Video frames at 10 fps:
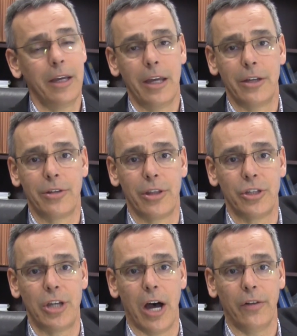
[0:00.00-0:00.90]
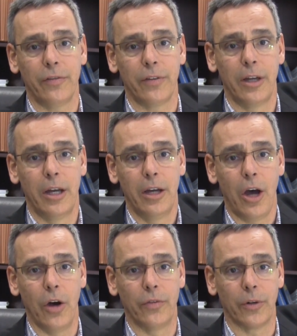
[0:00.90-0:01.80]
into the shelf
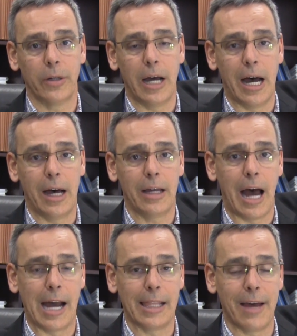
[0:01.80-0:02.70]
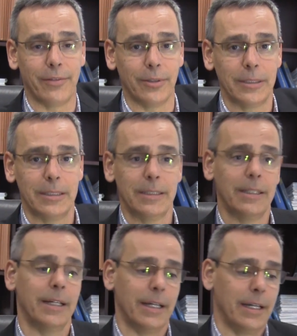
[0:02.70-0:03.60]
over eye level.
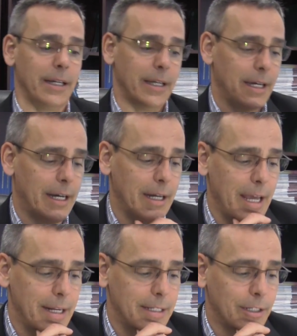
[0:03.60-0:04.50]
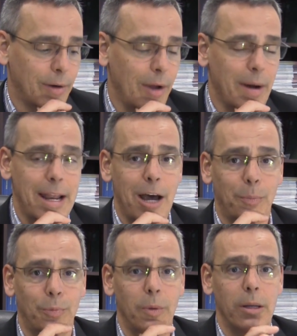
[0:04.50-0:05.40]
And it's a great way to
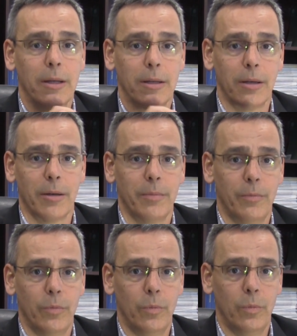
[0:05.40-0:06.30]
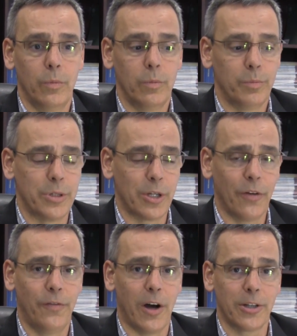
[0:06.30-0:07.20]
help
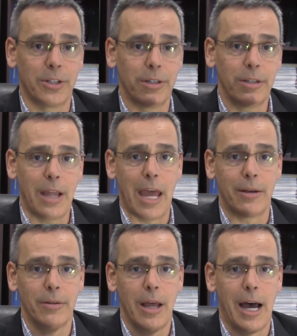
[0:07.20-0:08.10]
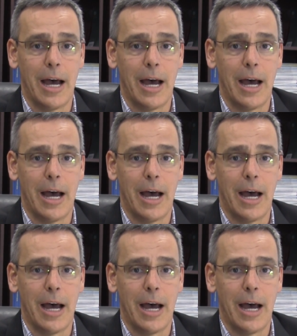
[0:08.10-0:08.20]
preserve function and